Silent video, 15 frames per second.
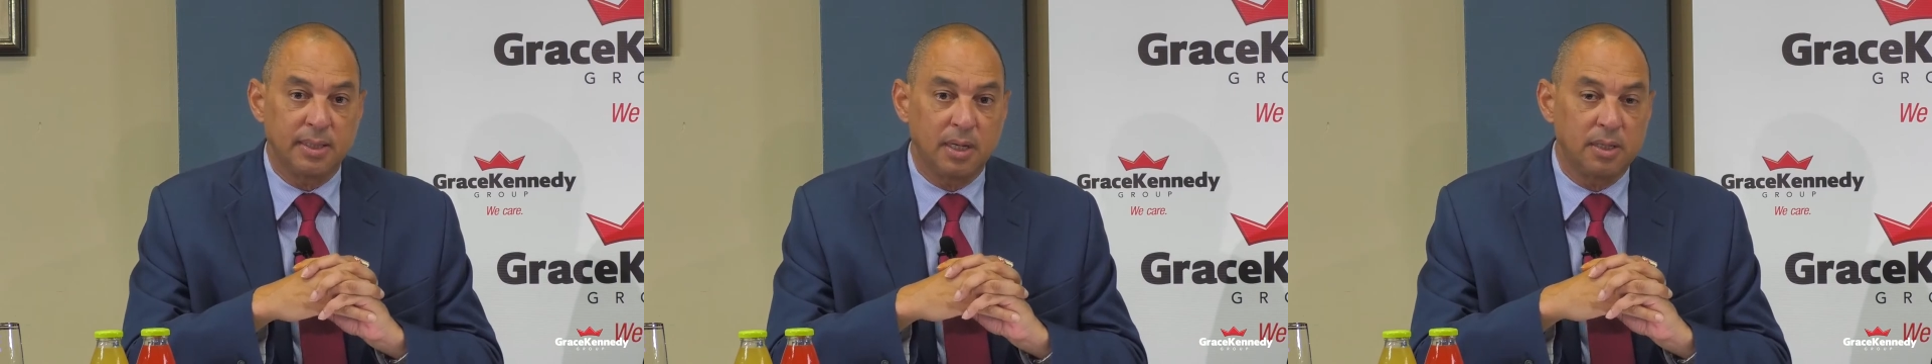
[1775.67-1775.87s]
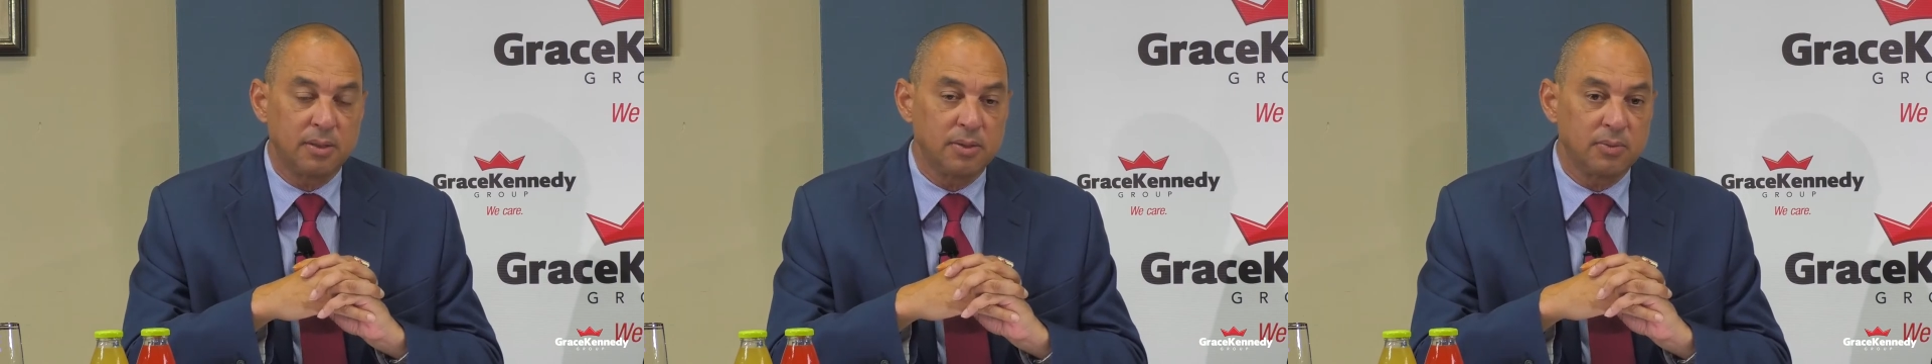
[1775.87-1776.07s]

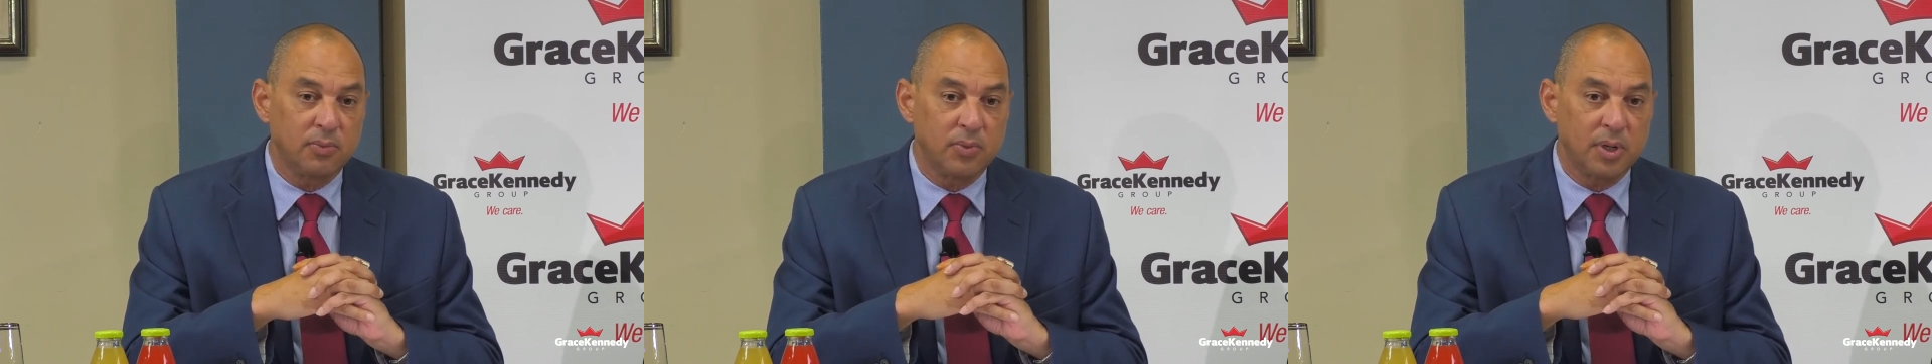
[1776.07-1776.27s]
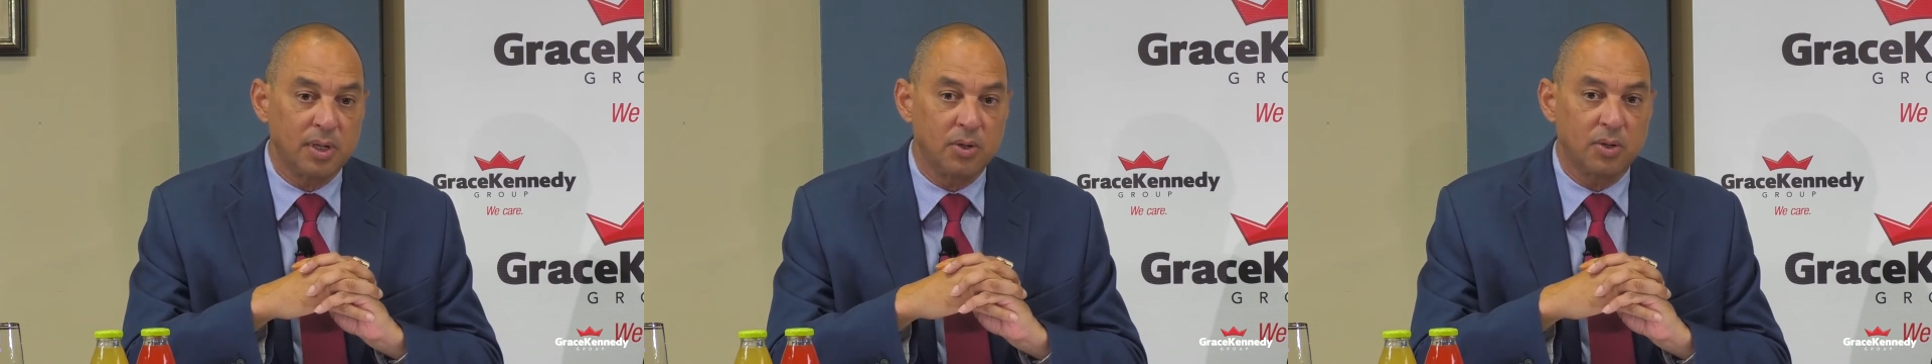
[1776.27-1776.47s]
and
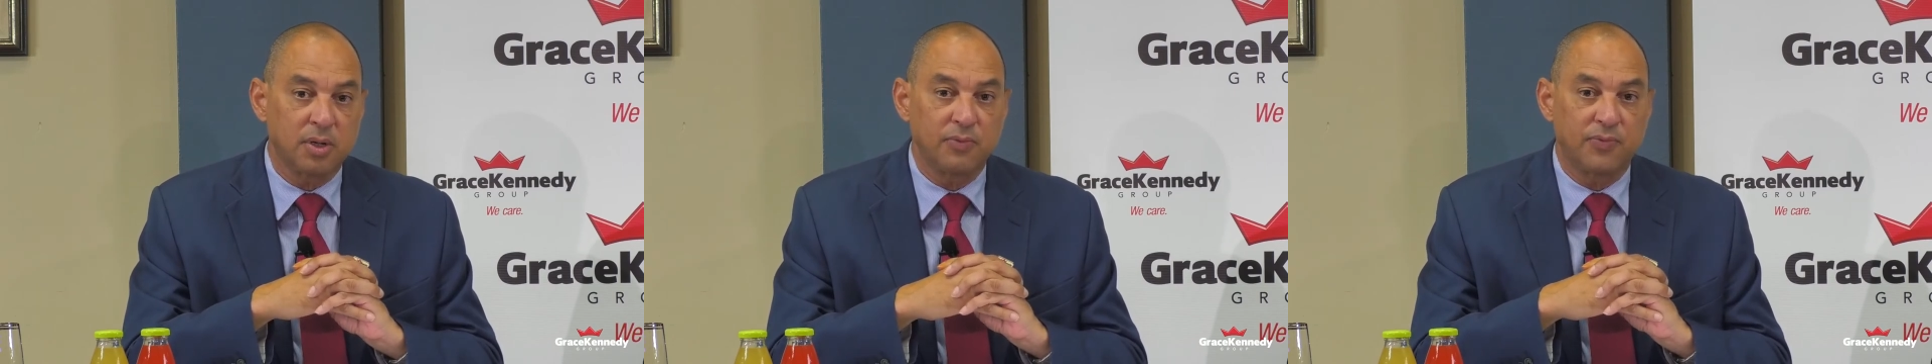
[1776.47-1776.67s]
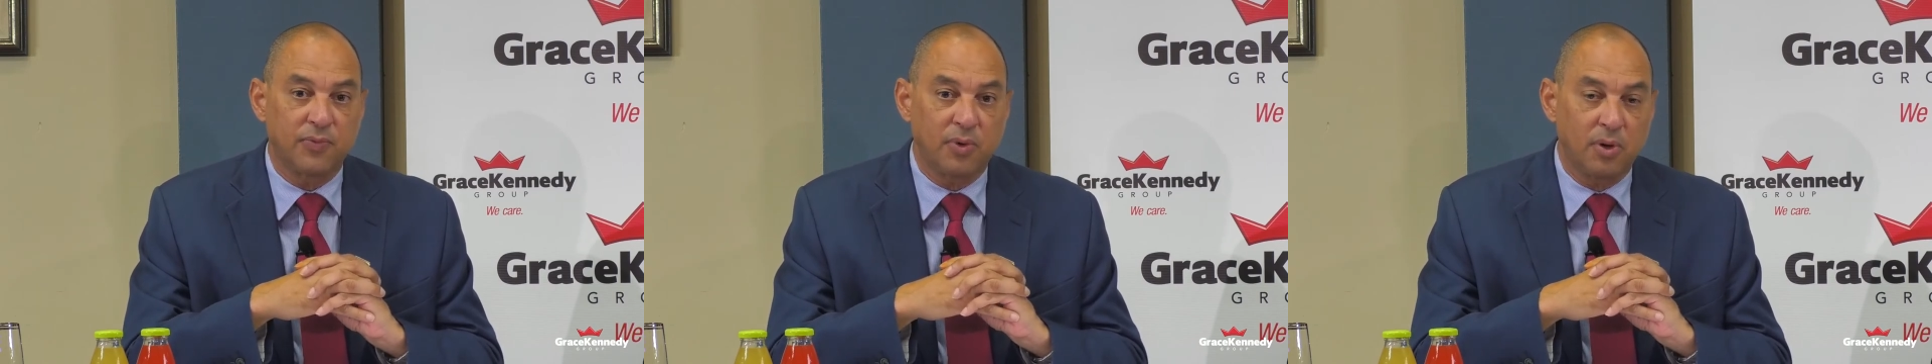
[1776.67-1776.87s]
we're
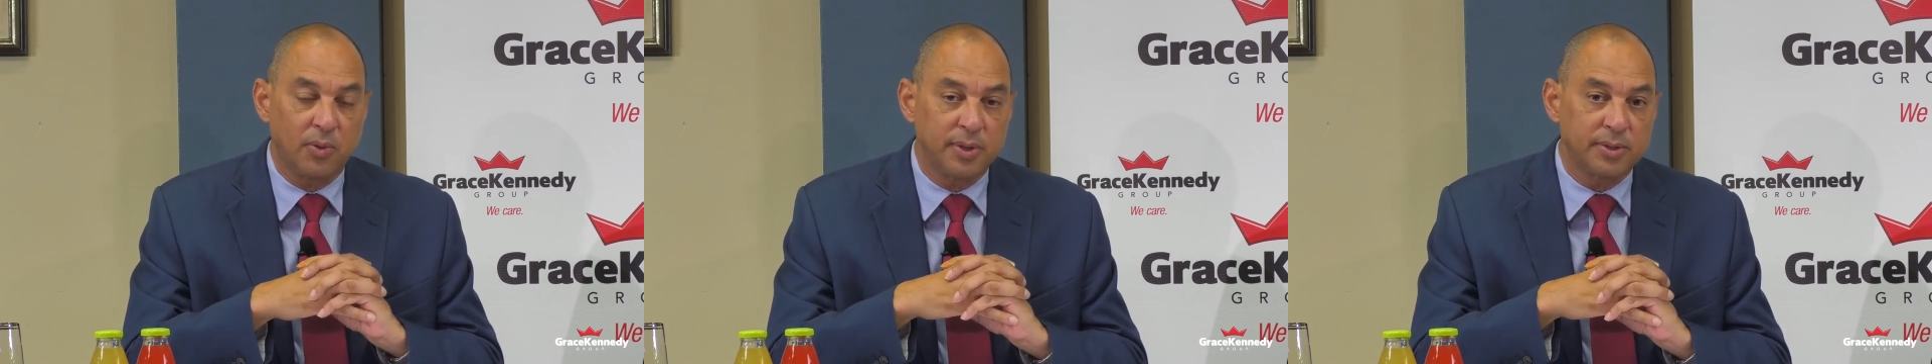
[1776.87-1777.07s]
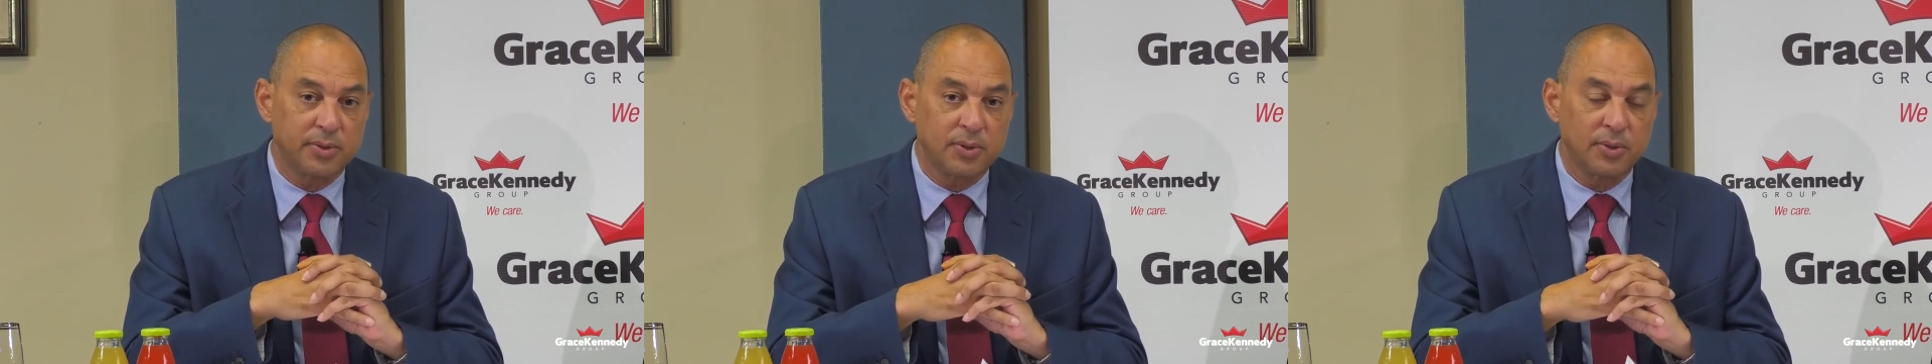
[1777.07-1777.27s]
looking
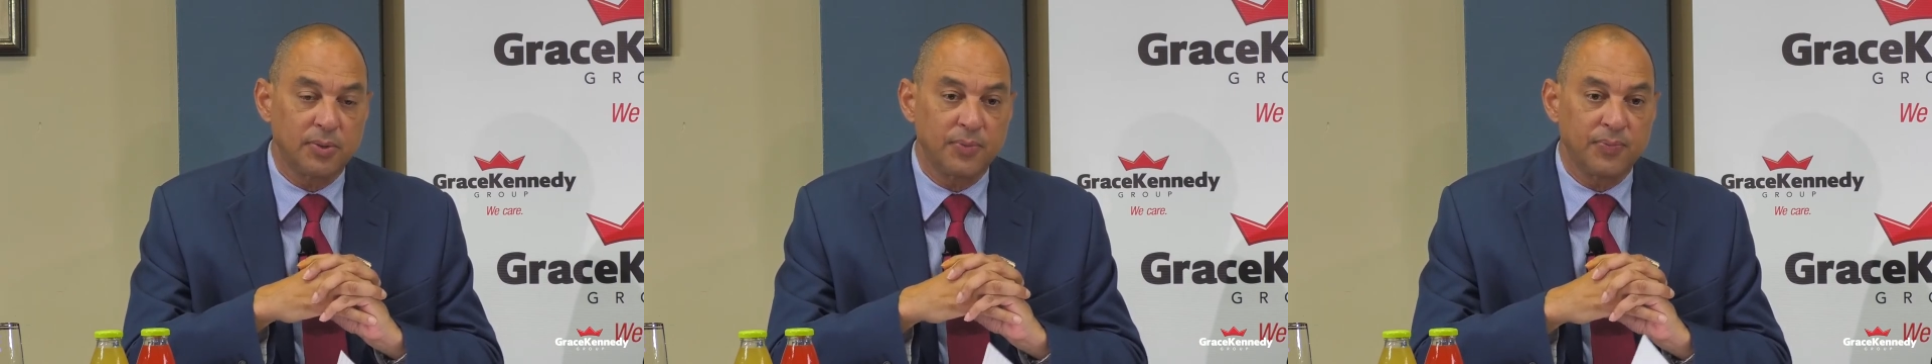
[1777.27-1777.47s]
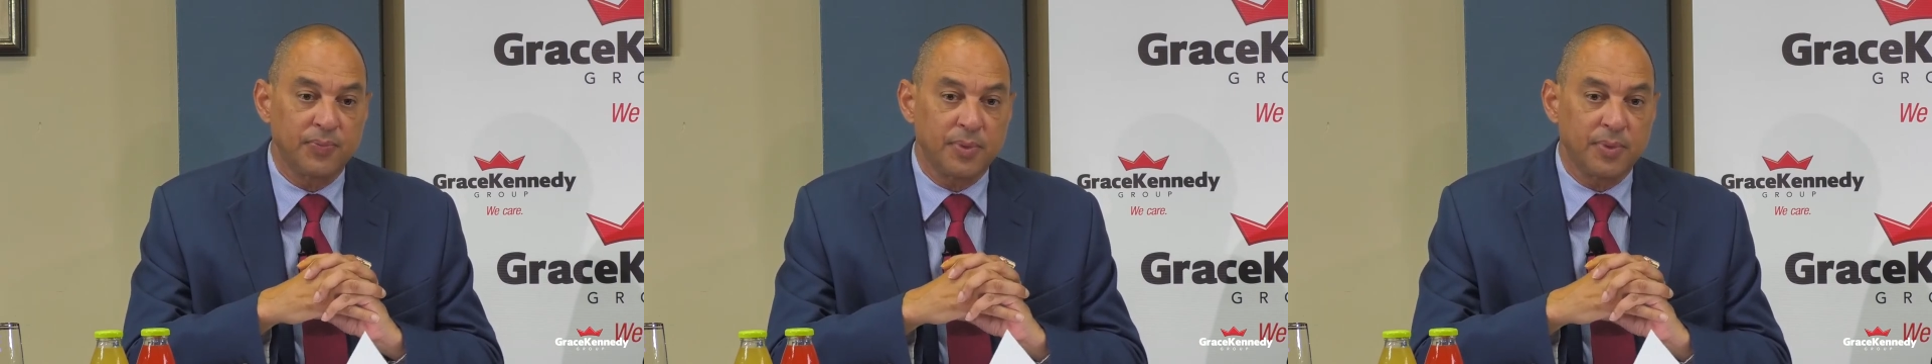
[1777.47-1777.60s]
forward to